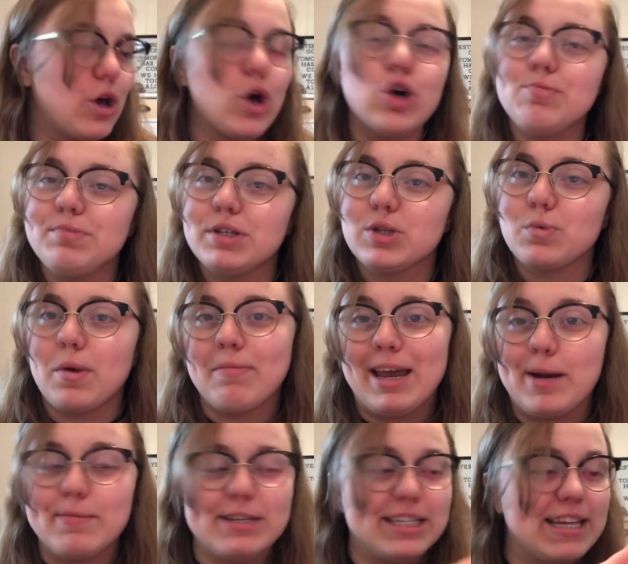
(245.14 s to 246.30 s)
Oops, we made
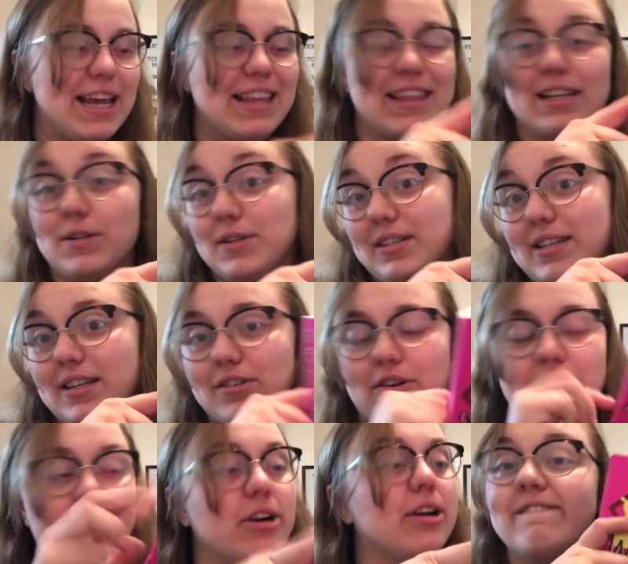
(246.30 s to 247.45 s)
a mistake. That's what it says right
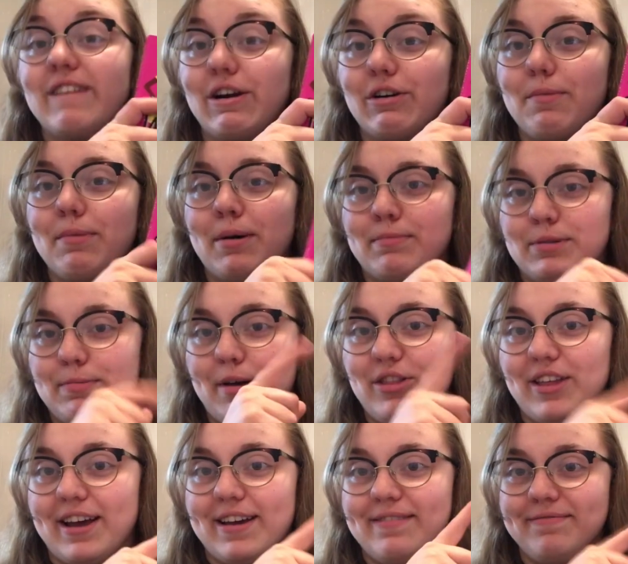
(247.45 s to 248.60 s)
here. Very pumped about
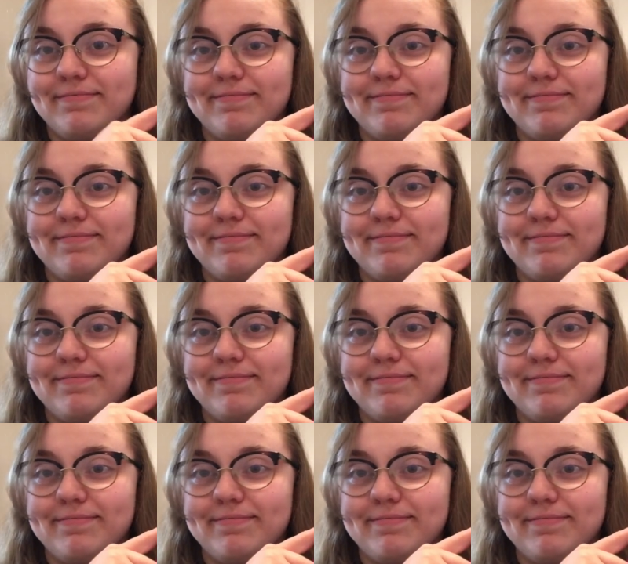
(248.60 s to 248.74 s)
that.